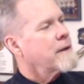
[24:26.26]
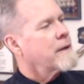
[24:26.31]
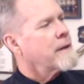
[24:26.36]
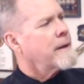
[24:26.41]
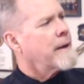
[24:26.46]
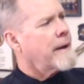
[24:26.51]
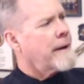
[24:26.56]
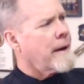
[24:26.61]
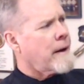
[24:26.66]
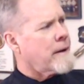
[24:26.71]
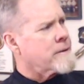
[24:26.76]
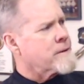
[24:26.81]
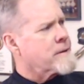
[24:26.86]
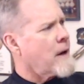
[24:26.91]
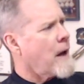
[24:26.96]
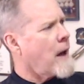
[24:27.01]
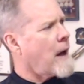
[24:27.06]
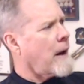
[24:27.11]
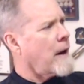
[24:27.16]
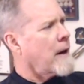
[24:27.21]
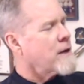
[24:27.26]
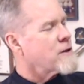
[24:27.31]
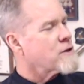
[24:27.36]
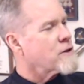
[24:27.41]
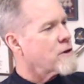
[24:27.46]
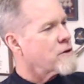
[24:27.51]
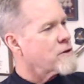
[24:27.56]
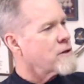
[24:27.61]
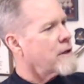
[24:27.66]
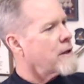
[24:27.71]
Yeah, no, it's gone.
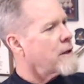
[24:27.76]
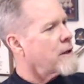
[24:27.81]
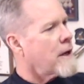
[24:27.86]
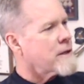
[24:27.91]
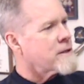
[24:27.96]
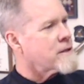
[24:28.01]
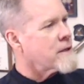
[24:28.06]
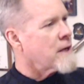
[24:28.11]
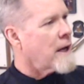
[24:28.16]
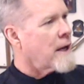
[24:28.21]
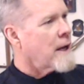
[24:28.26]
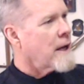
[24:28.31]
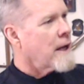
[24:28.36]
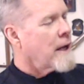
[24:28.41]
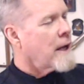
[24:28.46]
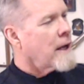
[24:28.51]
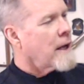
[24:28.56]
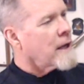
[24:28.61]
She goes, "No, it's not.